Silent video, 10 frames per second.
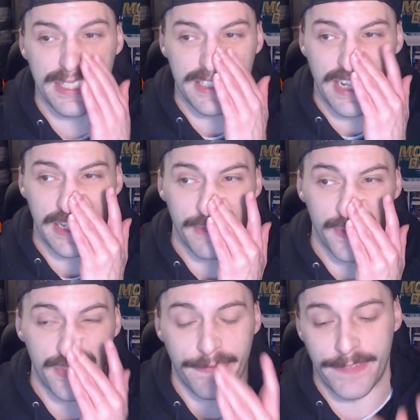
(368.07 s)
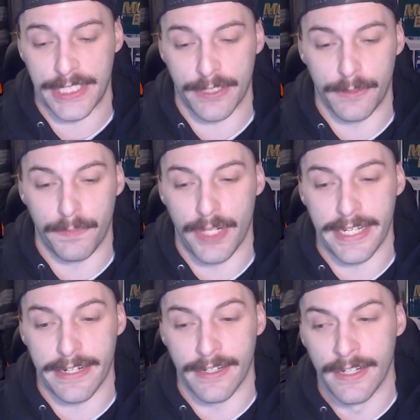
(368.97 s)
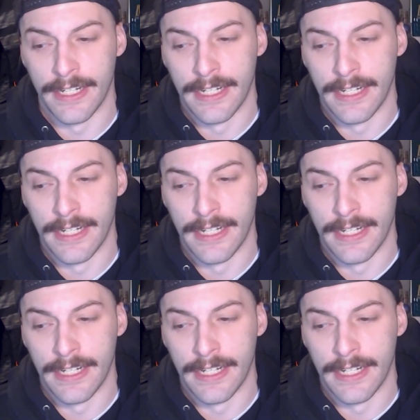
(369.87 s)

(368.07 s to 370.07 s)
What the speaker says: He's not the most physical player.